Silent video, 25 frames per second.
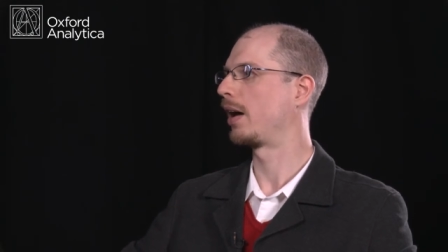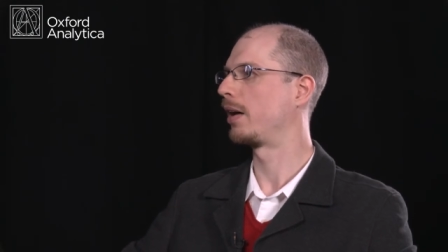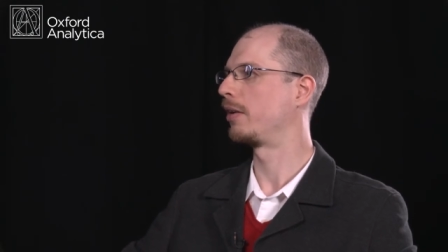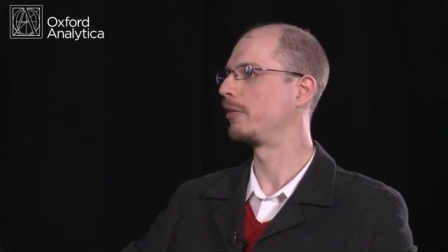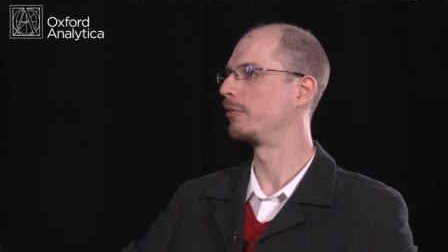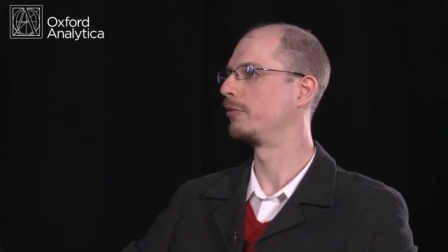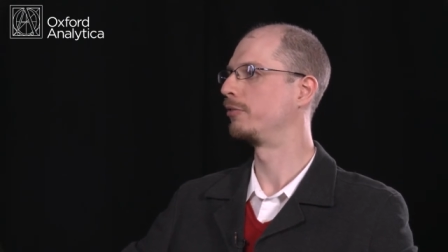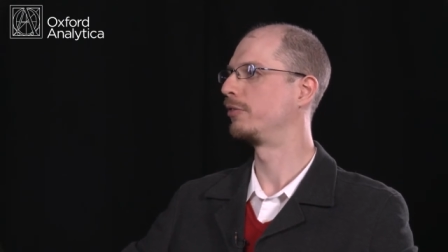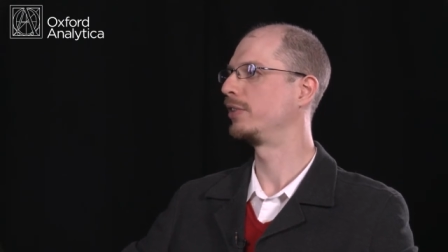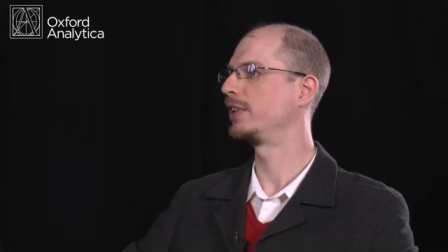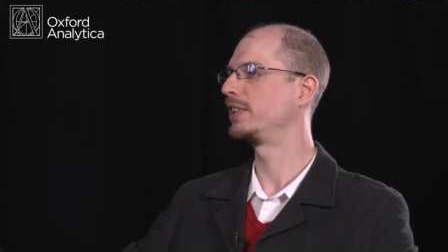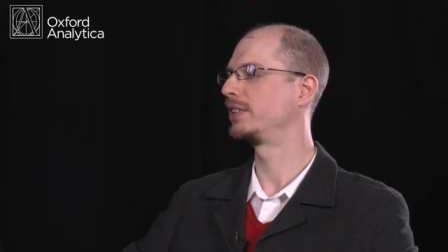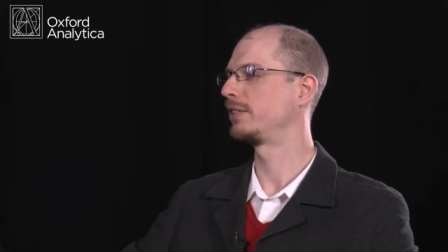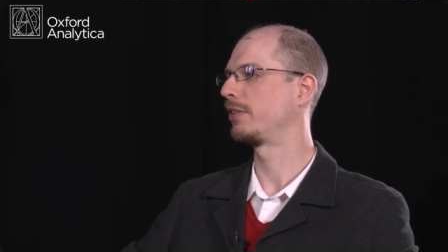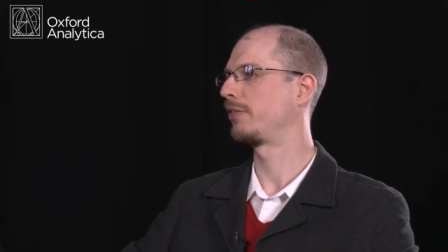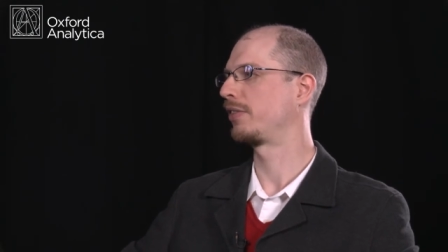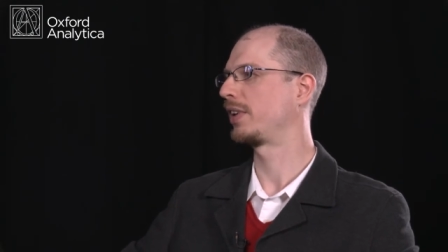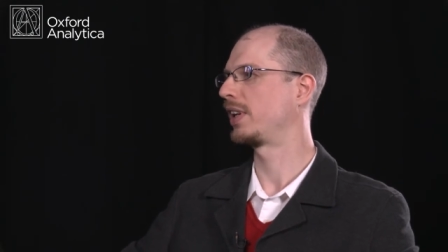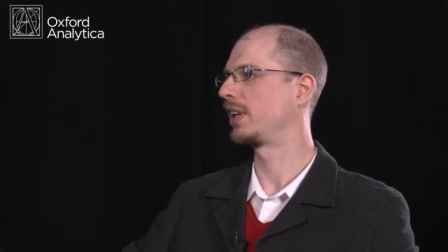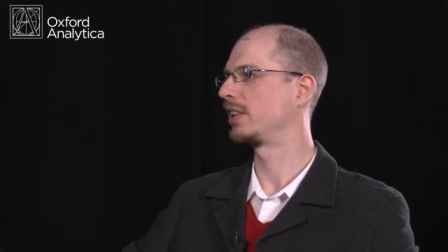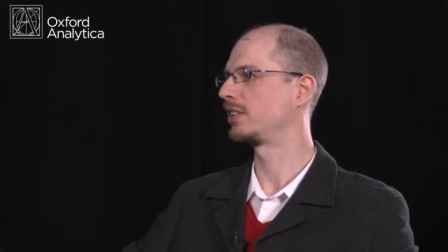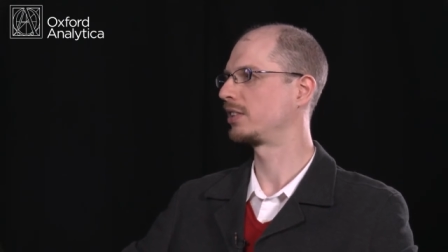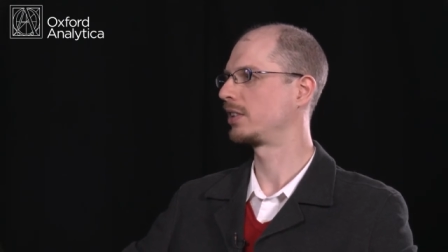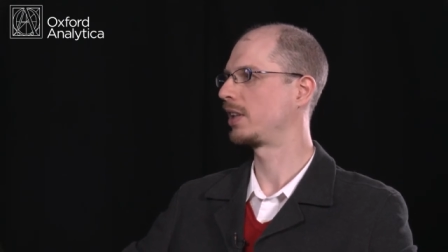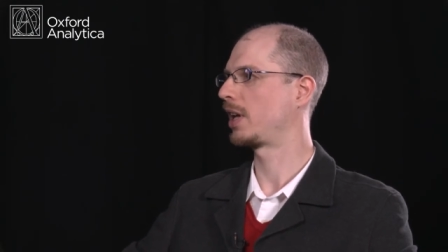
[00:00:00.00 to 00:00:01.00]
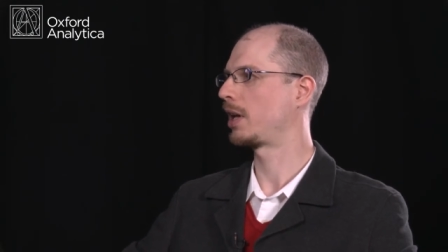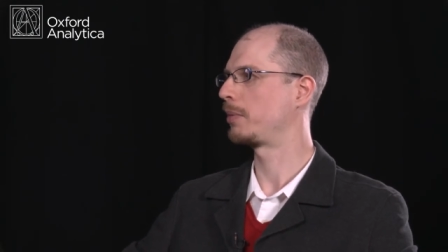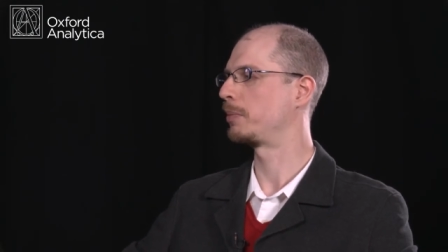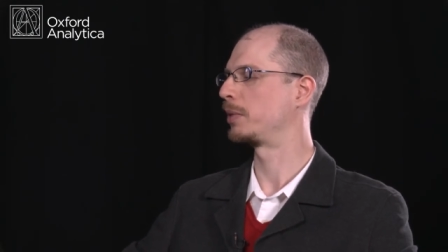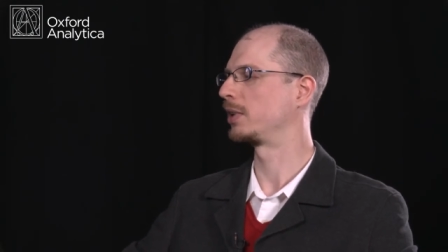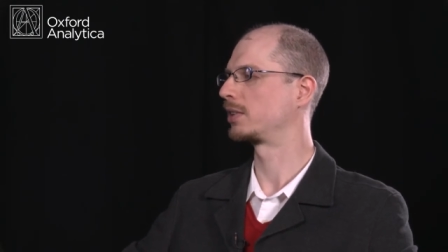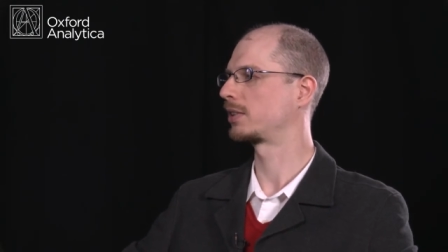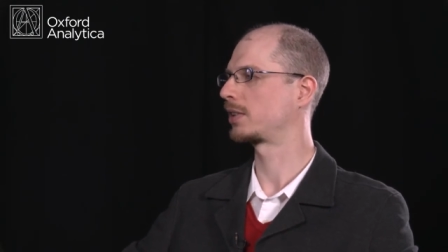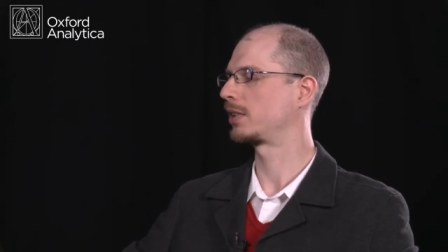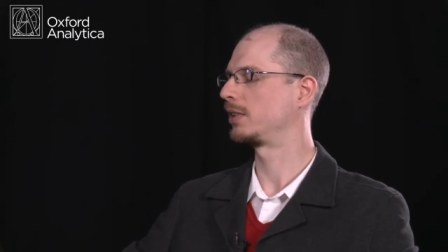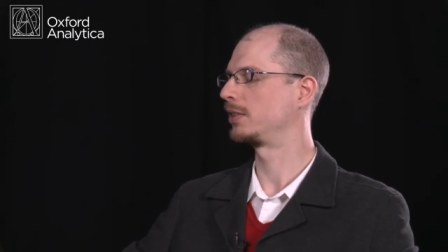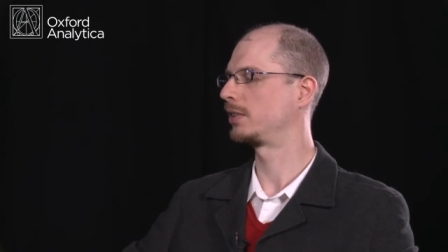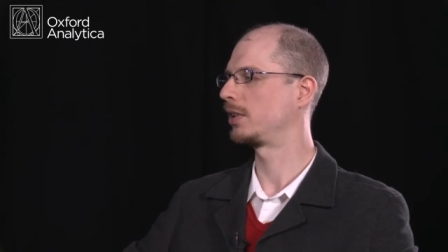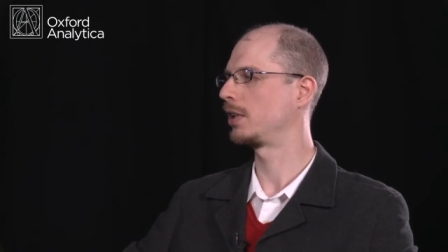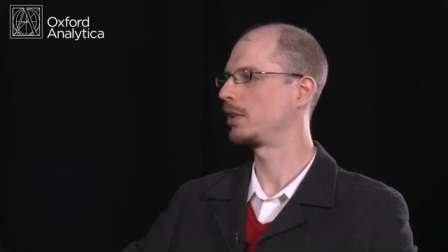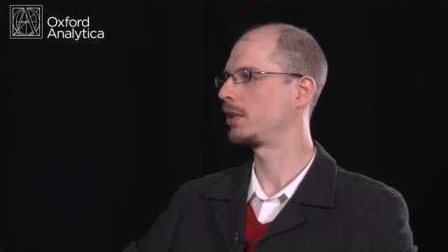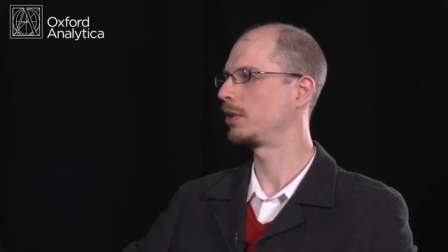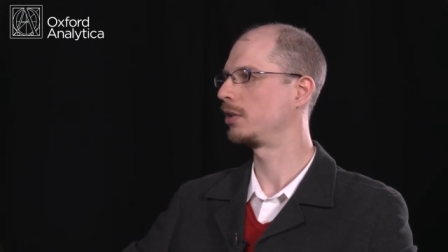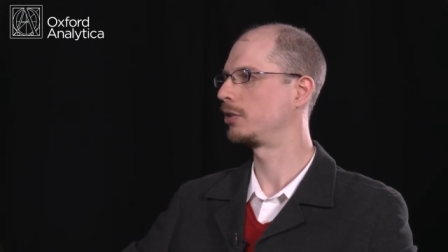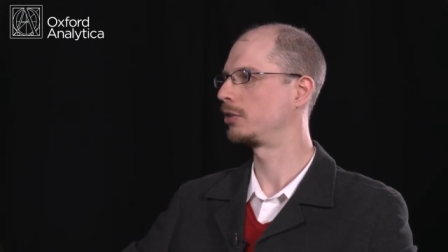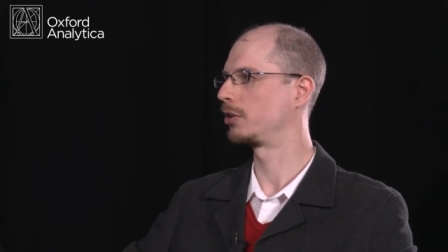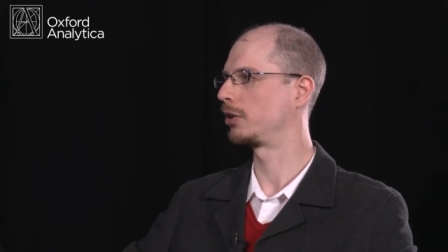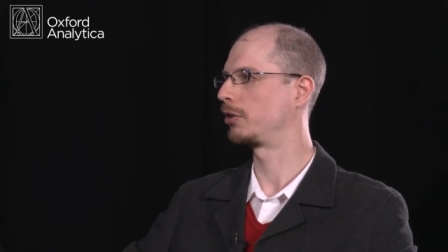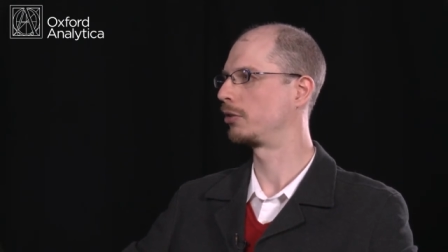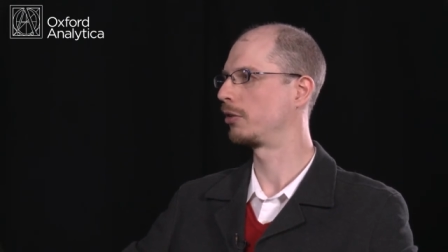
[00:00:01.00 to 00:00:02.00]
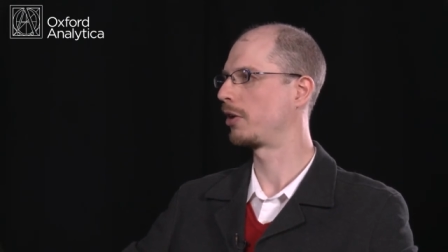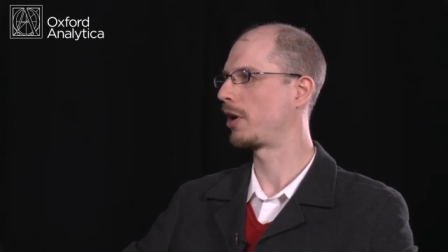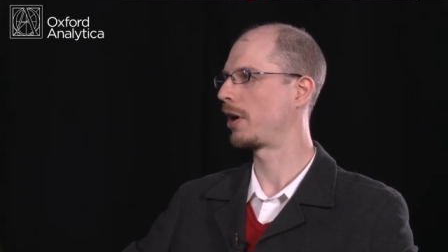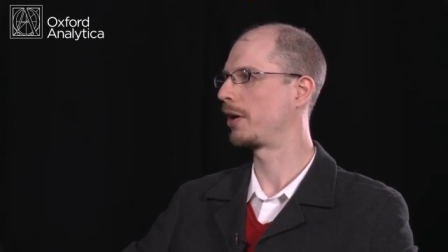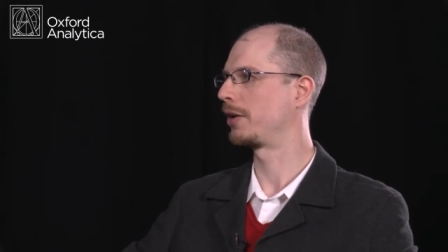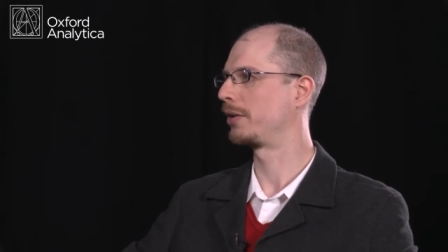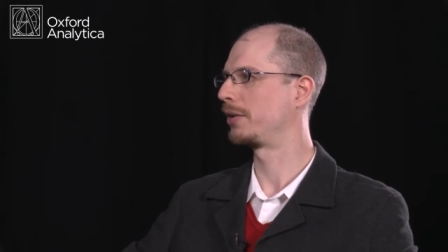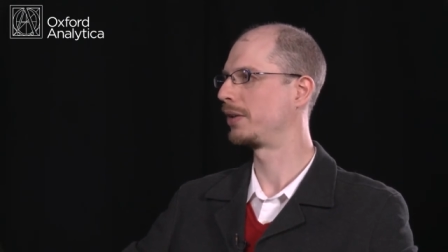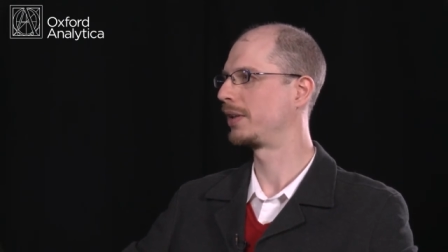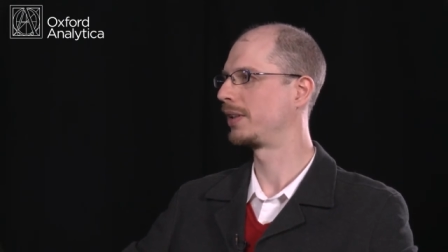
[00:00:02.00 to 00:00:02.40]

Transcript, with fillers: vis-a-vis its neighbors continue to grow.